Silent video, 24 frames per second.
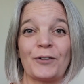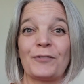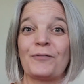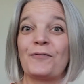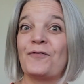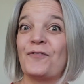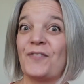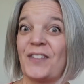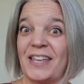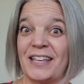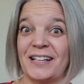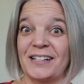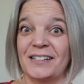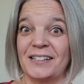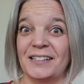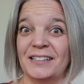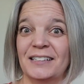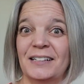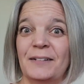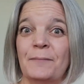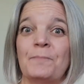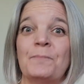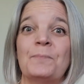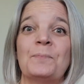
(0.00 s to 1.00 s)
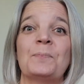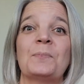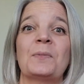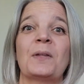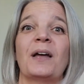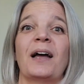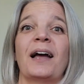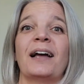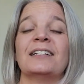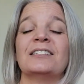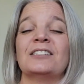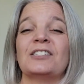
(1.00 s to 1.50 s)
or feel.
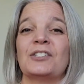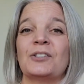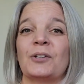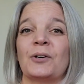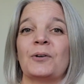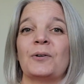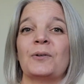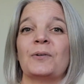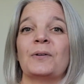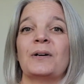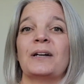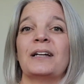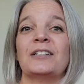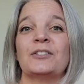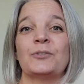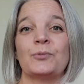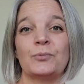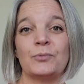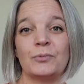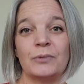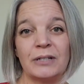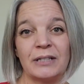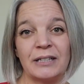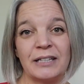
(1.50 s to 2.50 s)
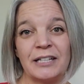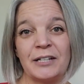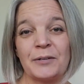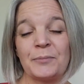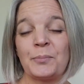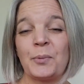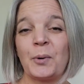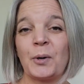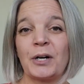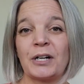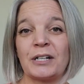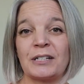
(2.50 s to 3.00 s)
And so it's really
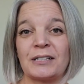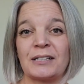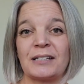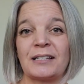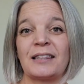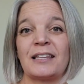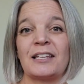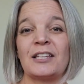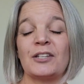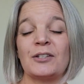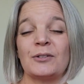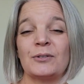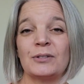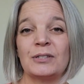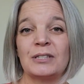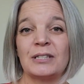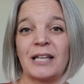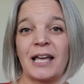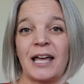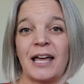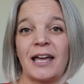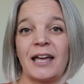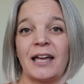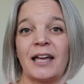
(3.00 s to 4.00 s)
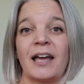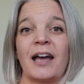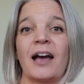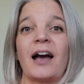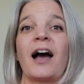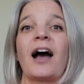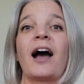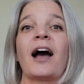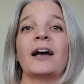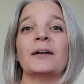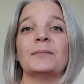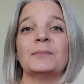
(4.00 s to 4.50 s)
important that you say,
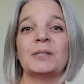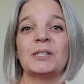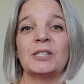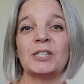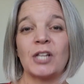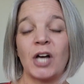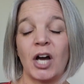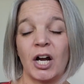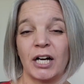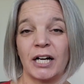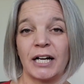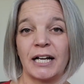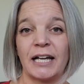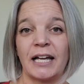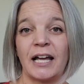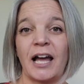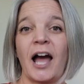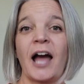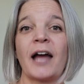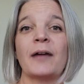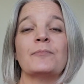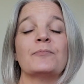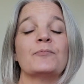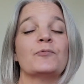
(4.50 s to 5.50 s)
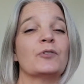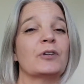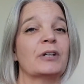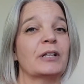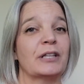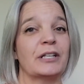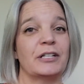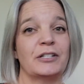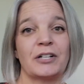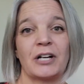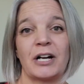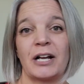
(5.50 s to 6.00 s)
I'm sorry, I'm
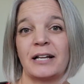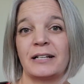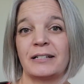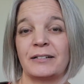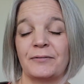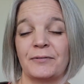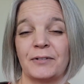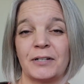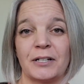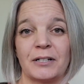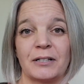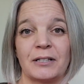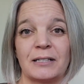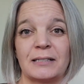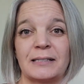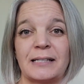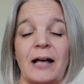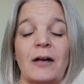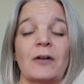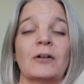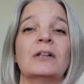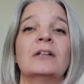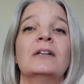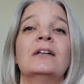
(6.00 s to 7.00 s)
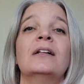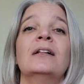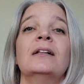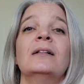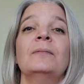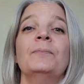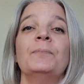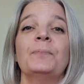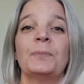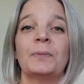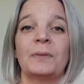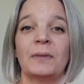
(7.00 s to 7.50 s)
really trying to figure this out.
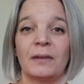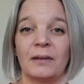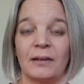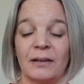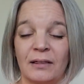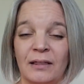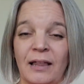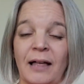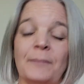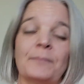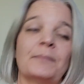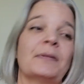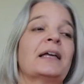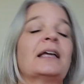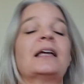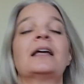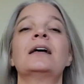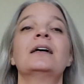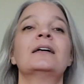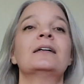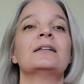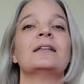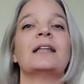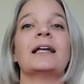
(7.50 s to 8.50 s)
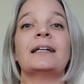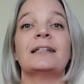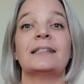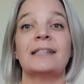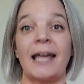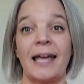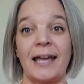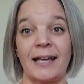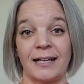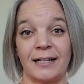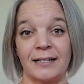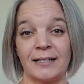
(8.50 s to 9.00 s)
Let me
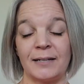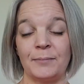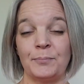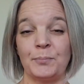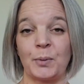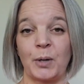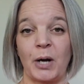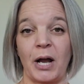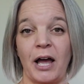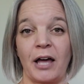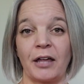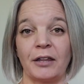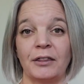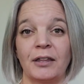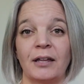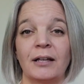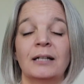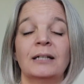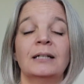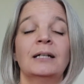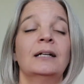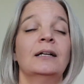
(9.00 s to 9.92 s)
take a deep breath